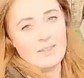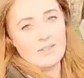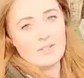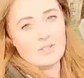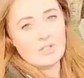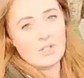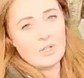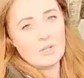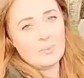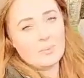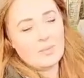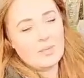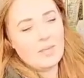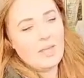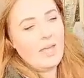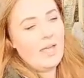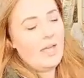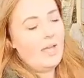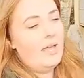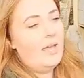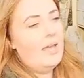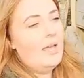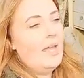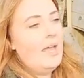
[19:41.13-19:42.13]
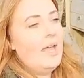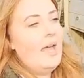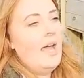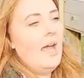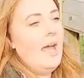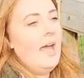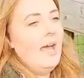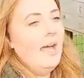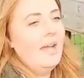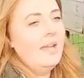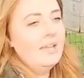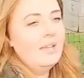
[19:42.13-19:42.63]
in the top there,
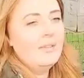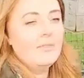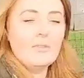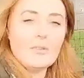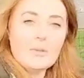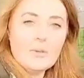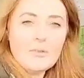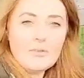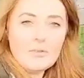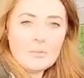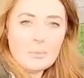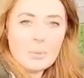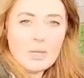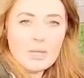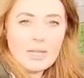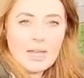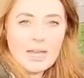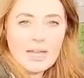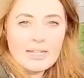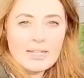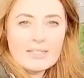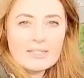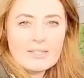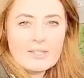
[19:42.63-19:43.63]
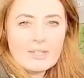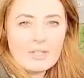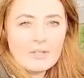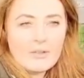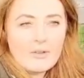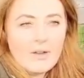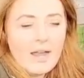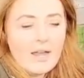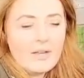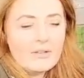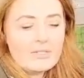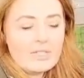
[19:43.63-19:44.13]
and if you ever put that into the
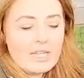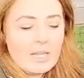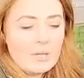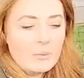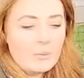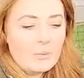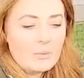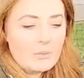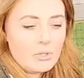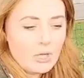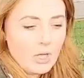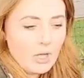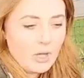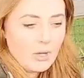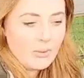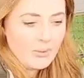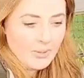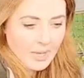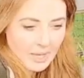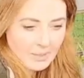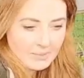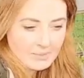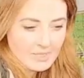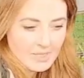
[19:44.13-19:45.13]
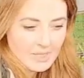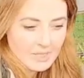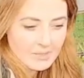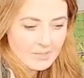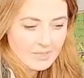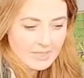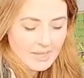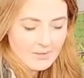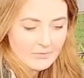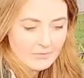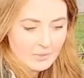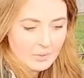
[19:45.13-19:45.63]
ground, it will go
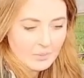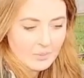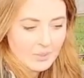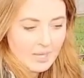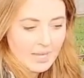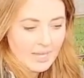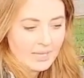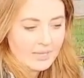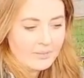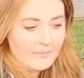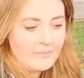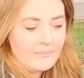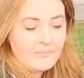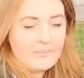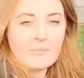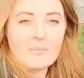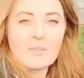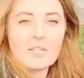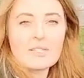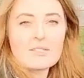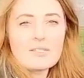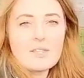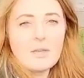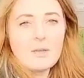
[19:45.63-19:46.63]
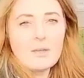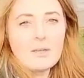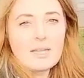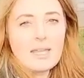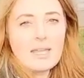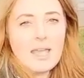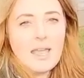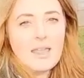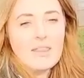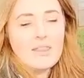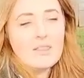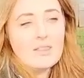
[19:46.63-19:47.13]
absolutely everywhere. So
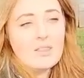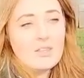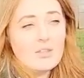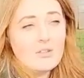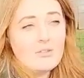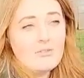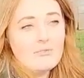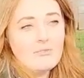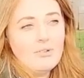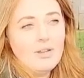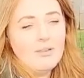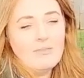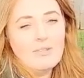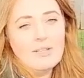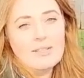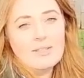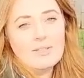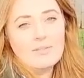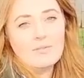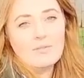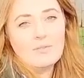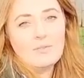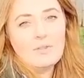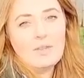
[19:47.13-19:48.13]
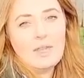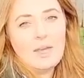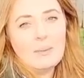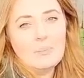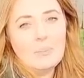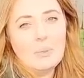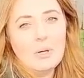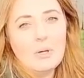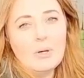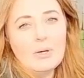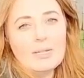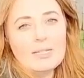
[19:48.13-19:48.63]
again, the great reason for
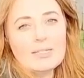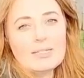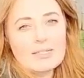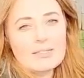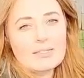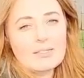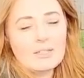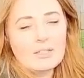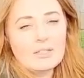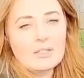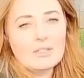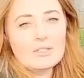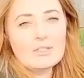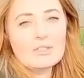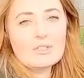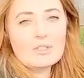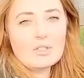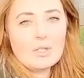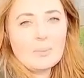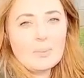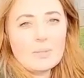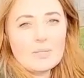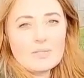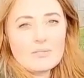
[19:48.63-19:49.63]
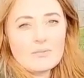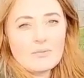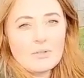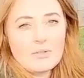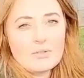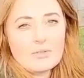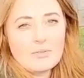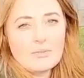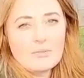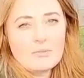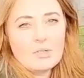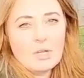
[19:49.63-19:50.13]
that pot is it's going to stop its
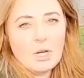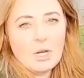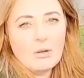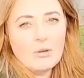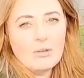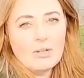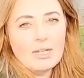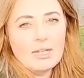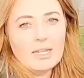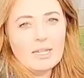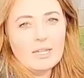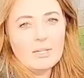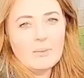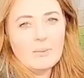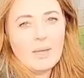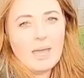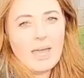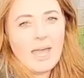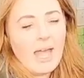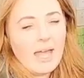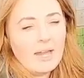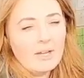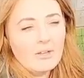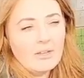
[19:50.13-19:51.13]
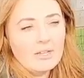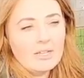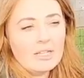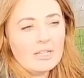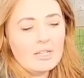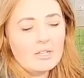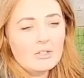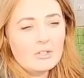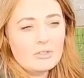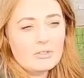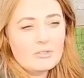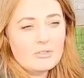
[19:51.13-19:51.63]
roots from growing anywhere, and I
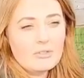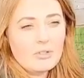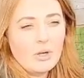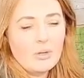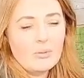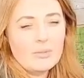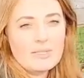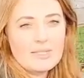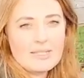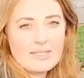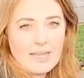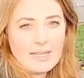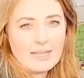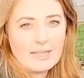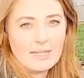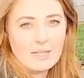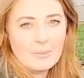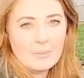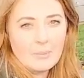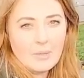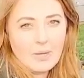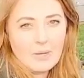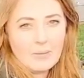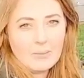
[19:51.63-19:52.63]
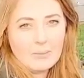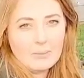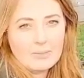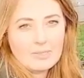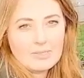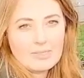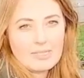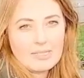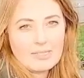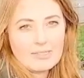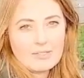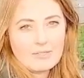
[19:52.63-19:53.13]
can control exactly where I
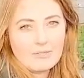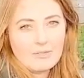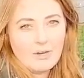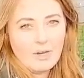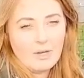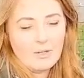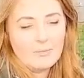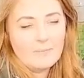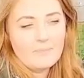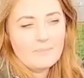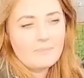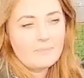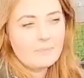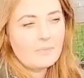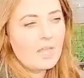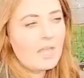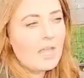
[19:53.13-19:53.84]
want it to grow.